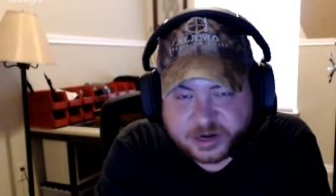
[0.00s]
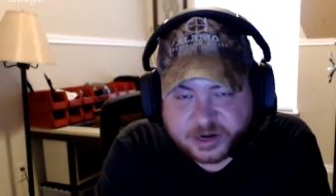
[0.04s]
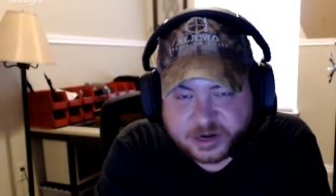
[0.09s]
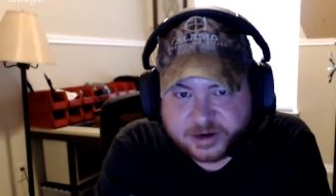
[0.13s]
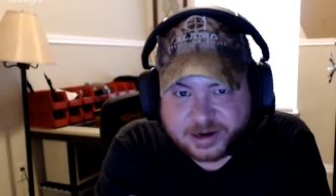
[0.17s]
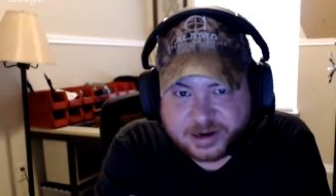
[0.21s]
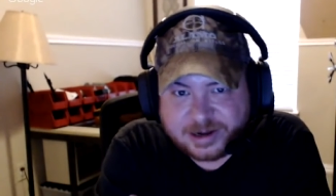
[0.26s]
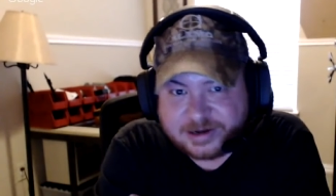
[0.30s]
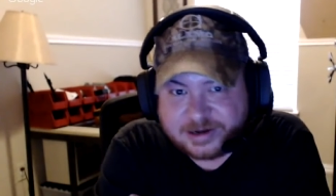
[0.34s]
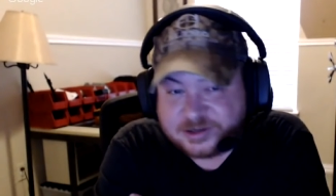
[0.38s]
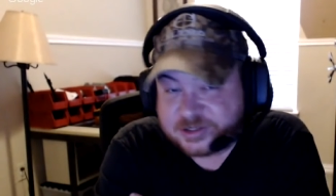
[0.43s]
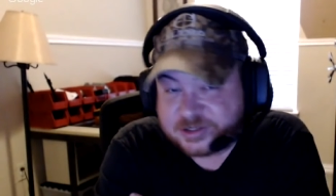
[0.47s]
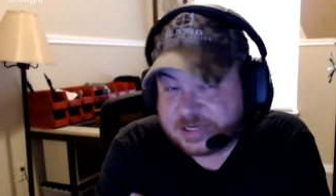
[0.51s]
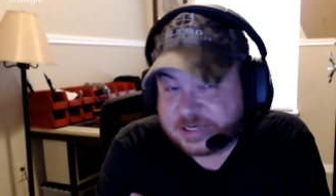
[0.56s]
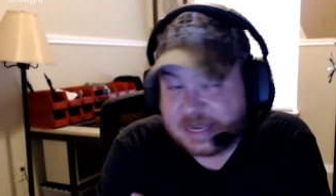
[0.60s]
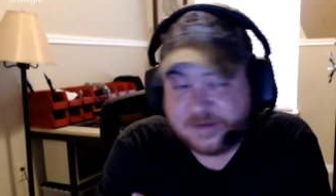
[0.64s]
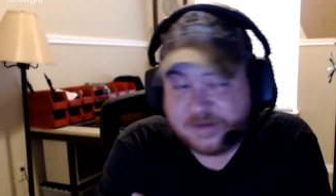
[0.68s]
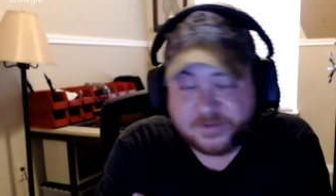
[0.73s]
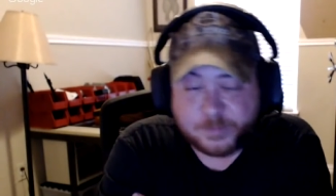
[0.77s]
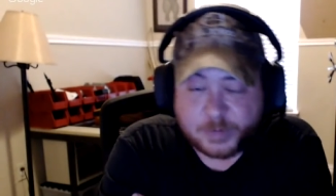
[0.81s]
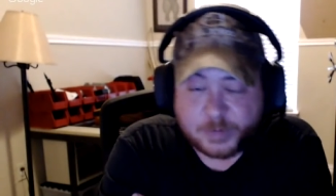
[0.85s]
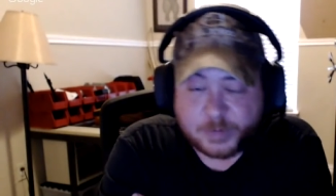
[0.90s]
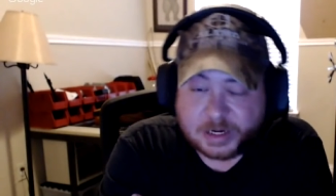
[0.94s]
I, I just
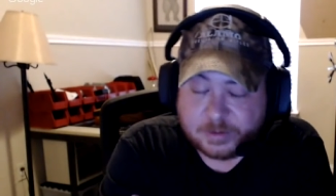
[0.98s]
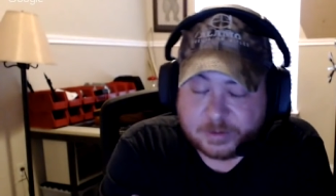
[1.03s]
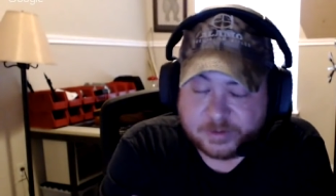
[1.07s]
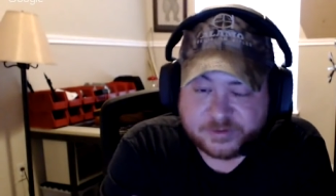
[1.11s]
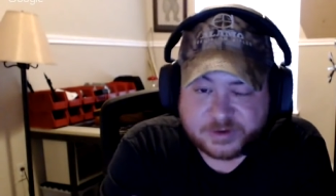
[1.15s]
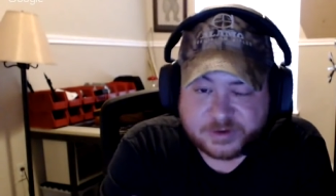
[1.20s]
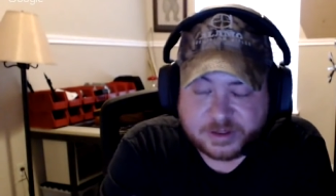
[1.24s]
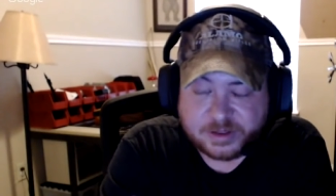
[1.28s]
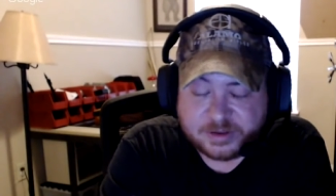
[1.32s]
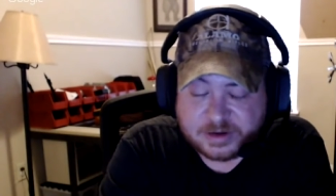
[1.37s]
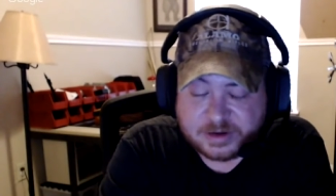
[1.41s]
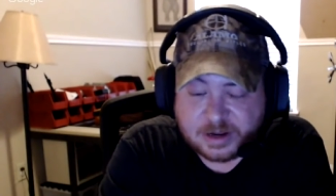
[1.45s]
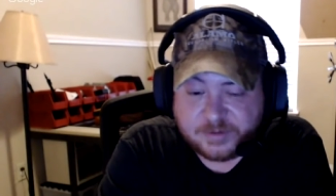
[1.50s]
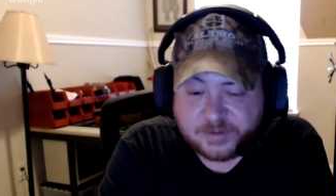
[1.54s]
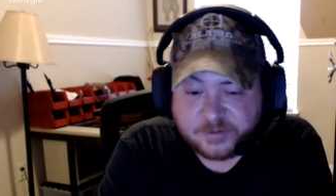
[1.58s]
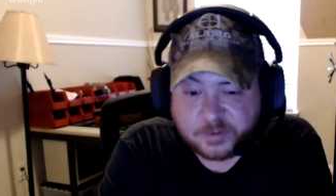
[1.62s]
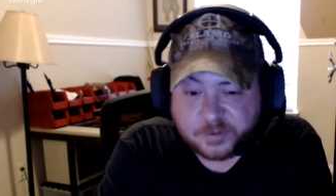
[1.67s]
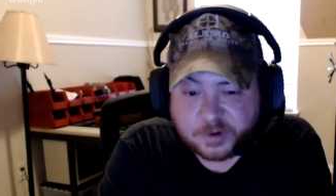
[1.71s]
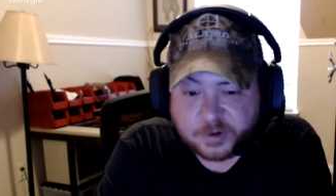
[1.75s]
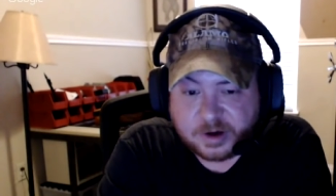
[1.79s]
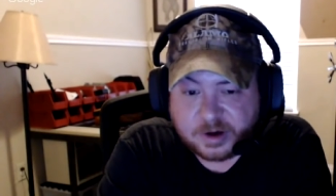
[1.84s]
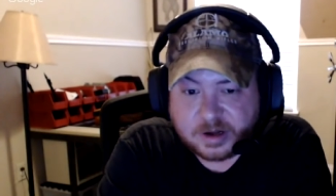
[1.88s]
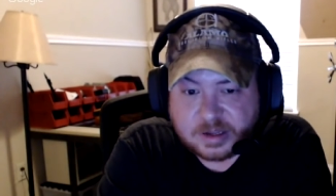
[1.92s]
haven't been able to find the time
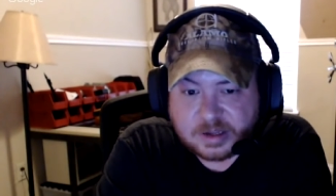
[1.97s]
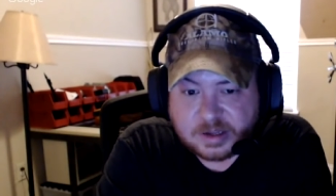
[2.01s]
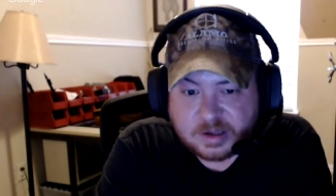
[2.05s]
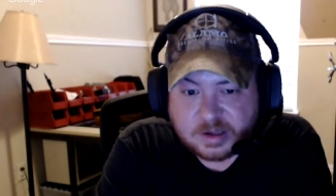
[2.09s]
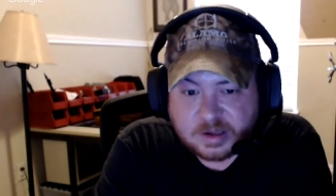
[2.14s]
for it.